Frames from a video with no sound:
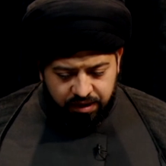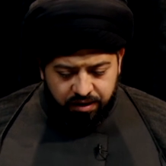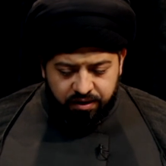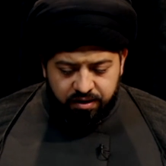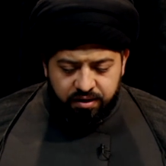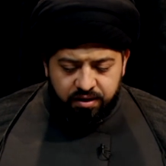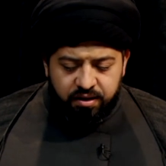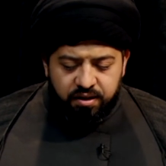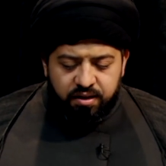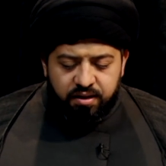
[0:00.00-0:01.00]

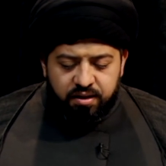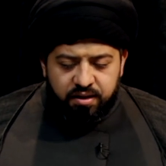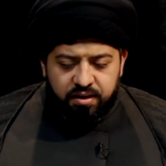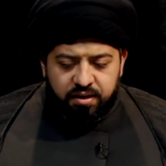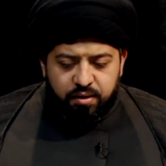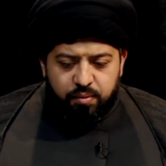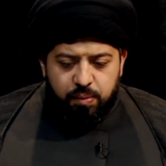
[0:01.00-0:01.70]
Nothing is said.